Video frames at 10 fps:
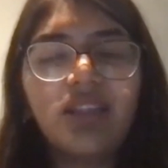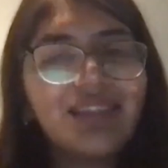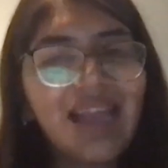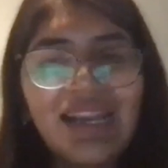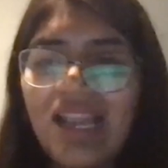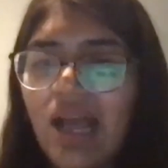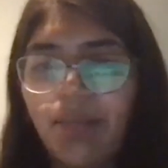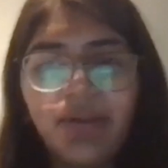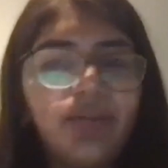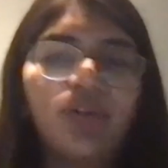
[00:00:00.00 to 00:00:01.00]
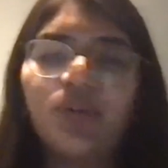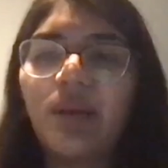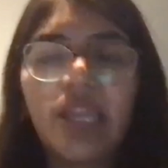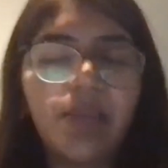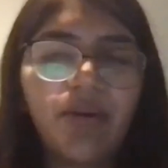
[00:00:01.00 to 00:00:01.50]
that'll happen. Don't
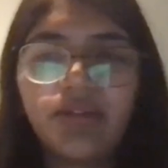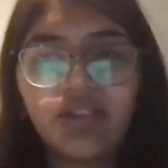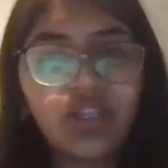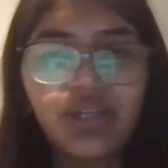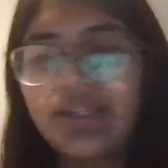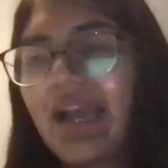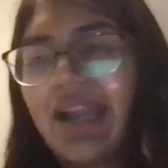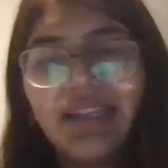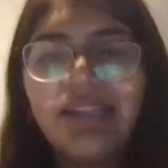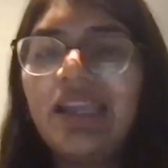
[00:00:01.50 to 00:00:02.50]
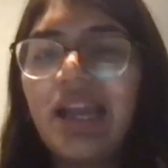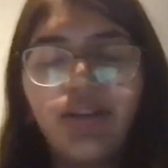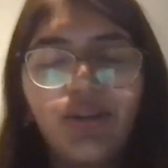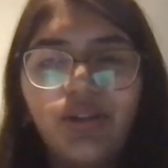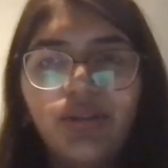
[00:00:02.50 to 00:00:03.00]
worry about the third category at
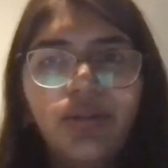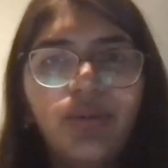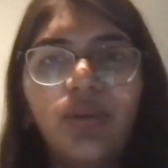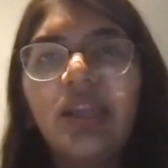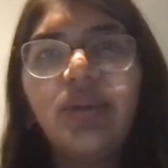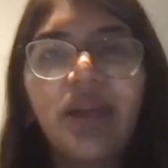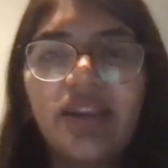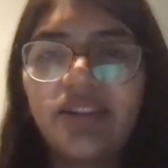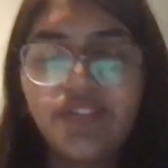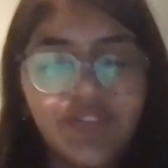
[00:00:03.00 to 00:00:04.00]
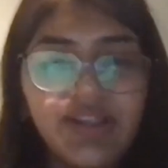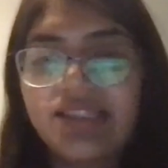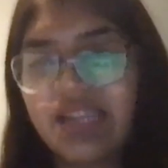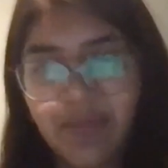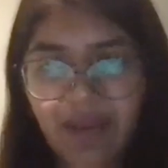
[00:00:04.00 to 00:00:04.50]
all. Only look at the first
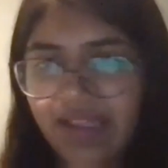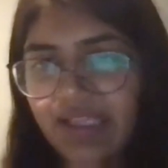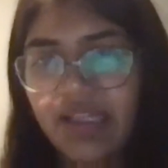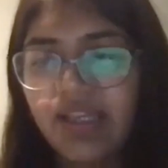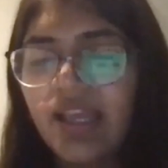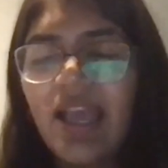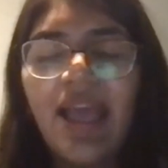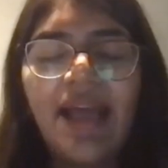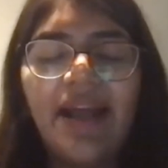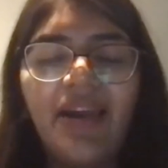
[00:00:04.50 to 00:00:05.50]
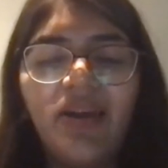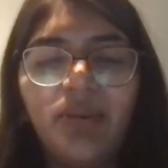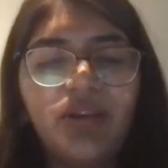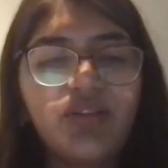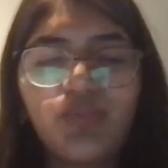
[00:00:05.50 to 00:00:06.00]
step, I think,
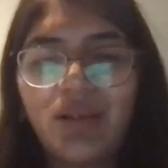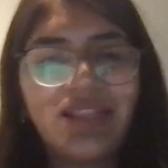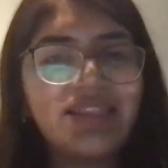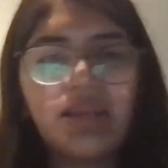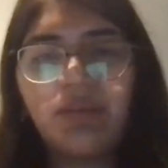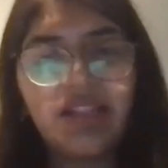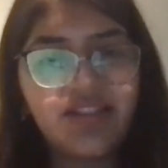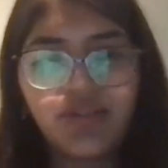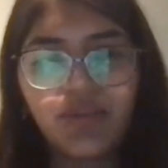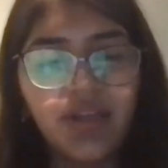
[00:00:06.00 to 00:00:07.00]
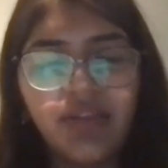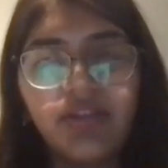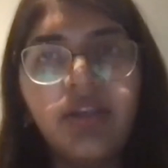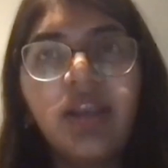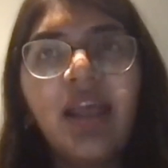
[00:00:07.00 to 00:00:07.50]
because one step leads to
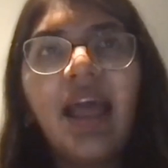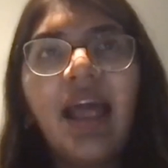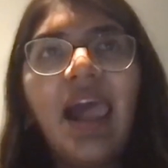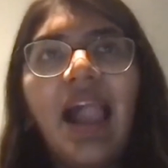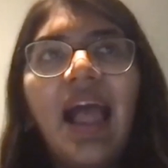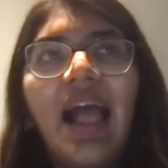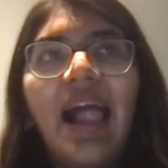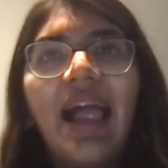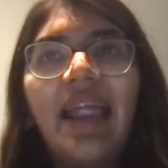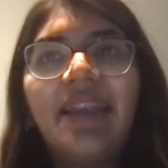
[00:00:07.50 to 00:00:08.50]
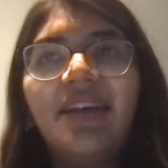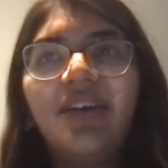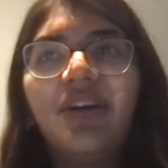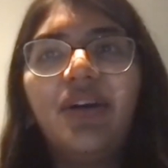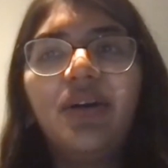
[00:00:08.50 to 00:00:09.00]
another. And
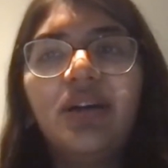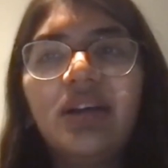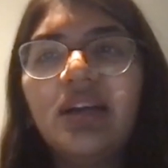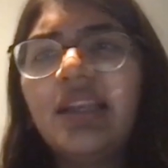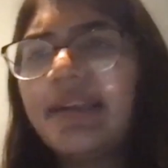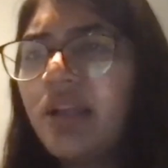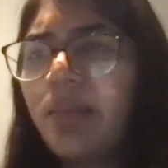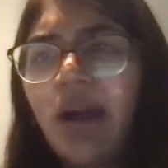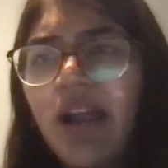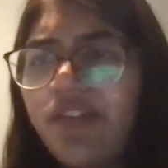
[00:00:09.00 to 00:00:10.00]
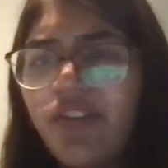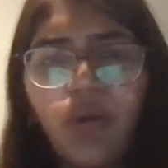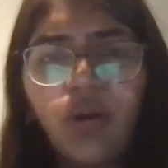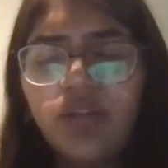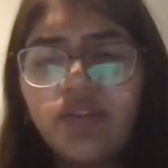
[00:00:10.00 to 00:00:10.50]
a little apart from
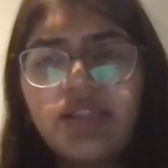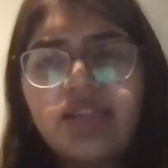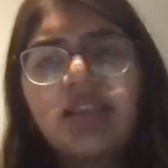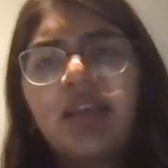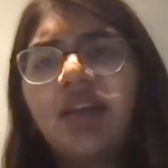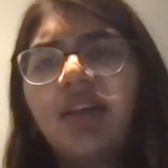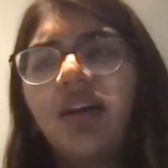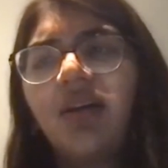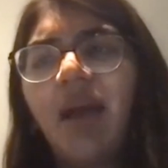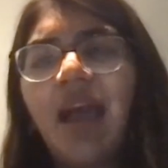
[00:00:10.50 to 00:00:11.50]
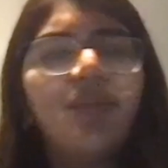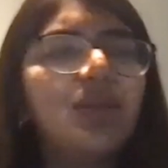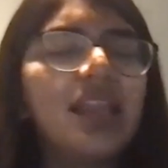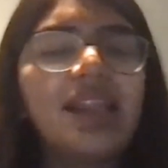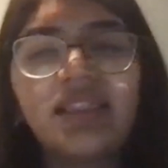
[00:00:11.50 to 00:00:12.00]
all of this, I
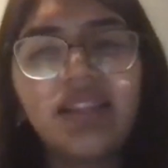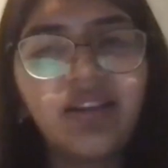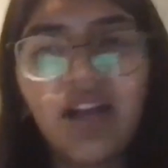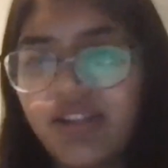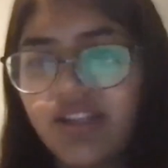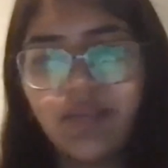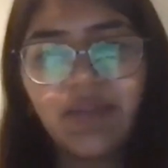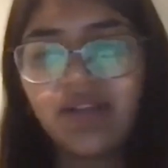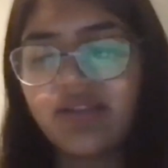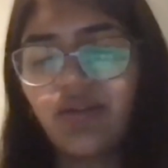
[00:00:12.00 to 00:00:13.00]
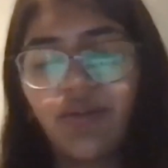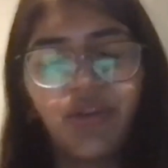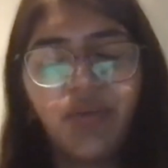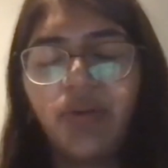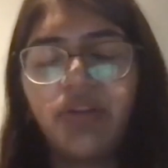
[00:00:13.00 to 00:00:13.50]
will let the other speakers talk to
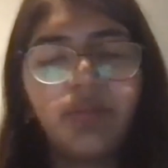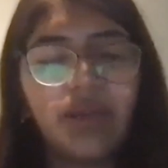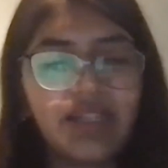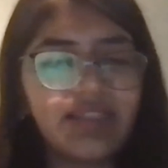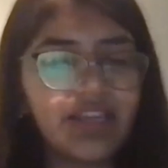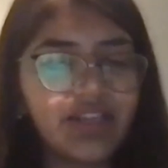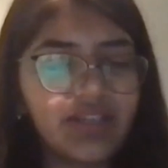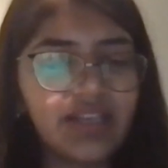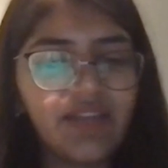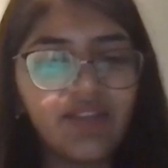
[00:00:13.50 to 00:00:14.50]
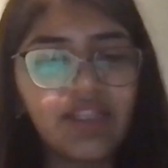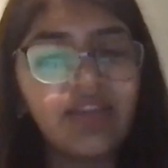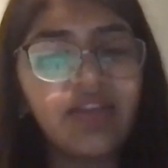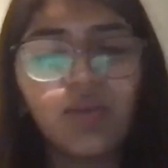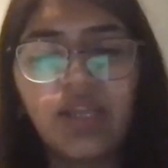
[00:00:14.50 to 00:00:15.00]
you about the buddy sessions and everything.
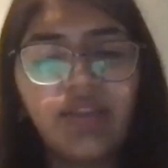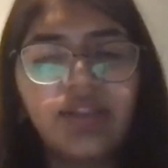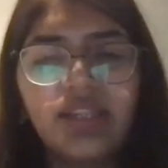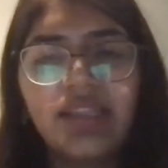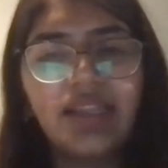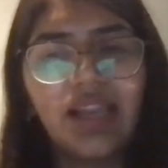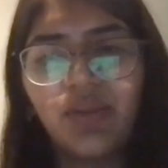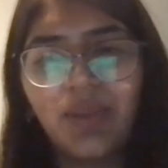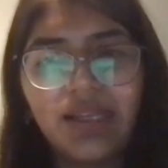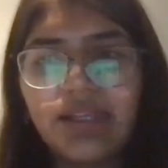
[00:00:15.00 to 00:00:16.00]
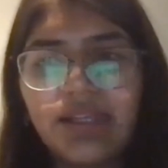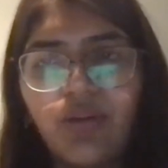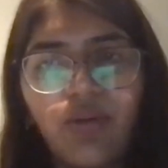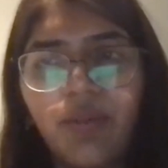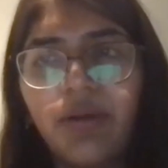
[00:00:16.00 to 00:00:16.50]
The only other thing that I'll quickly
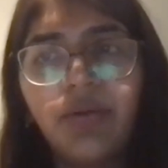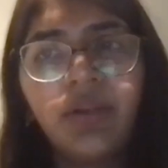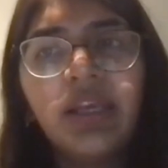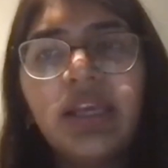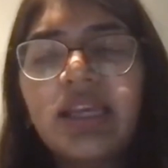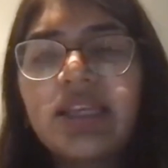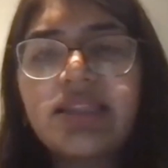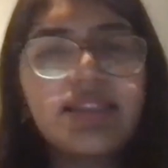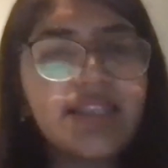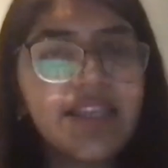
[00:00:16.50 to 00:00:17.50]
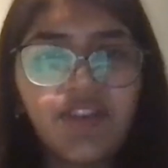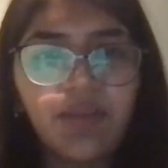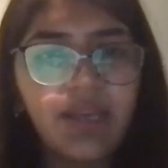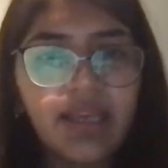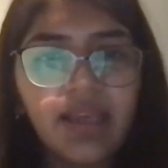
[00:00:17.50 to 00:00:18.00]
talk about is the CV
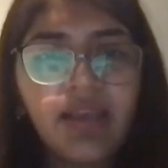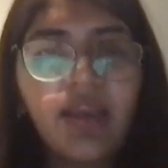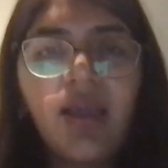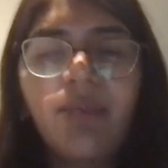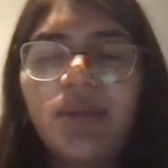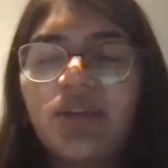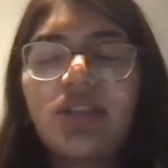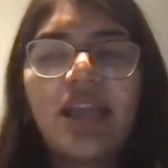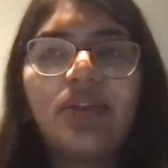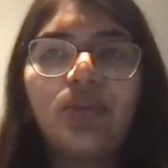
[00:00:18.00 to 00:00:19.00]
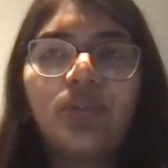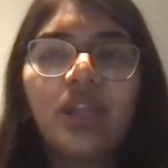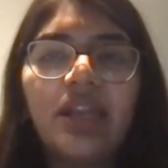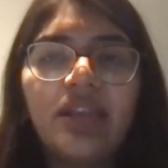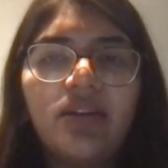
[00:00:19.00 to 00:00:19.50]
making, because I know
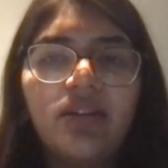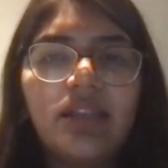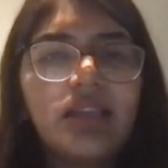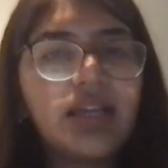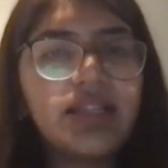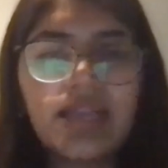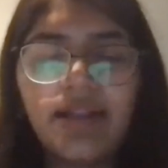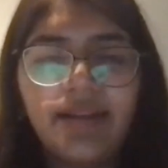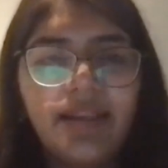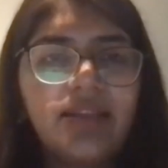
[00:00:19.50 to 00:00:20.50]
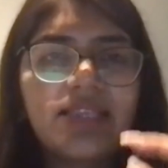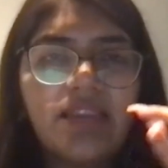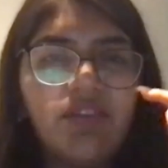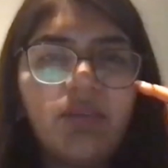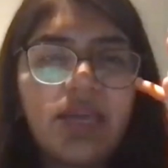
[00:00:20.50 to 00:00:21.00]
that in consulting,
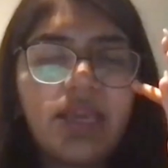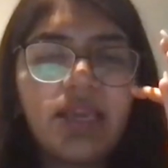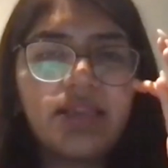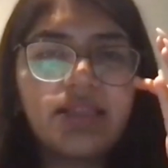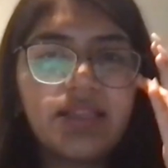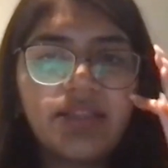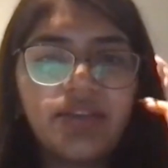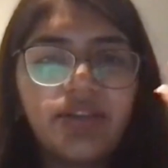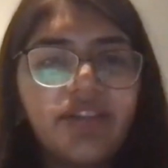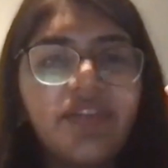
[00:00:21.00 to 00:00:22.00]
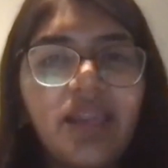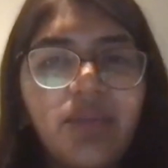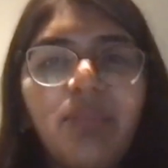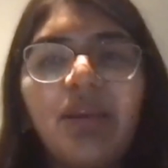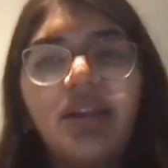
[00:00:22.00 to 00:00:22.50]
CV making is considered a very
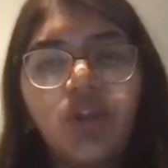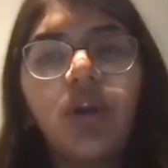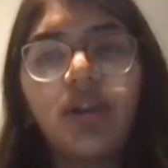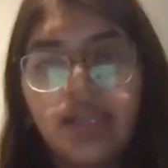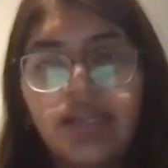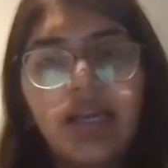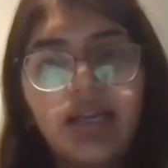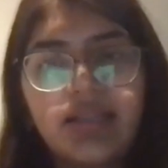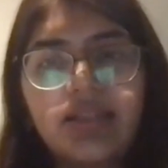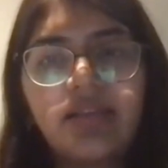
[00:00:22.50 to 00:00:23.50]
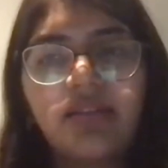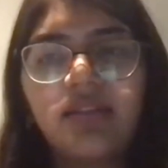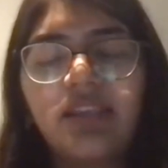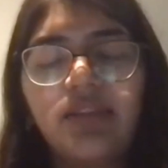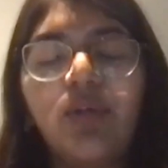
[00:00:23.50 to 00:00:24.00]
big, daunting task.
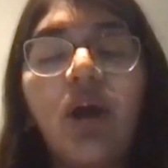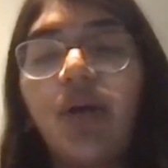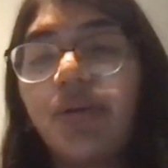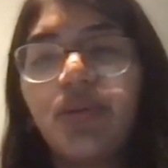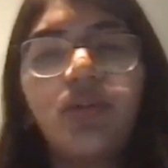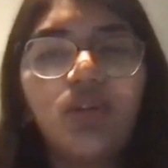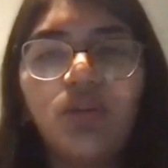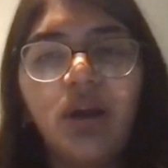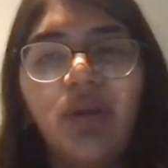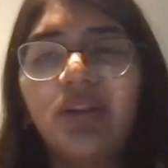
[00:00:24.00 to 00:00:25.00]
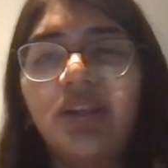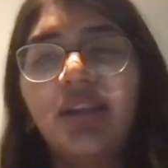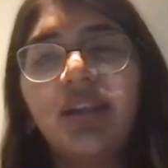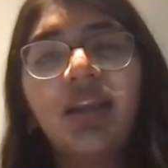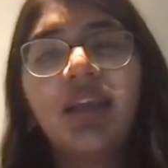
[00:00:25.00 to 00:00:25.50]
You know, how do you go about it?